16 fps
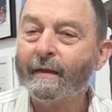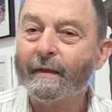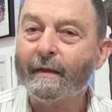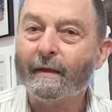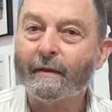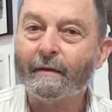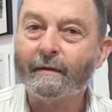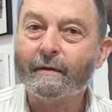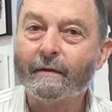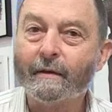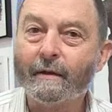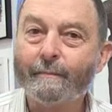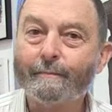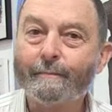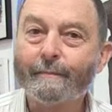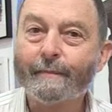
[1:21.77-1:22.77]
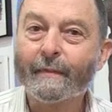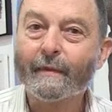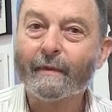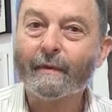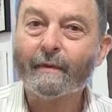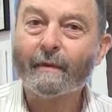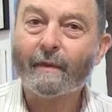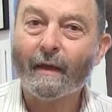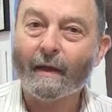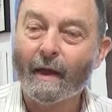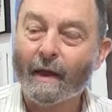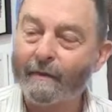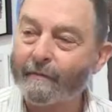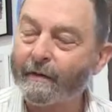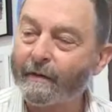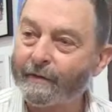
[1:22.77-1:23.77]
and I
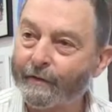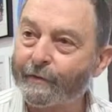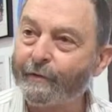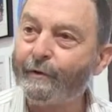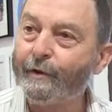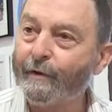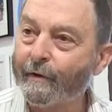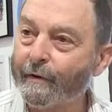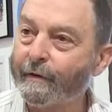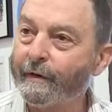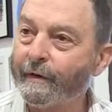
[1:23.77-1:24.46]
have a studio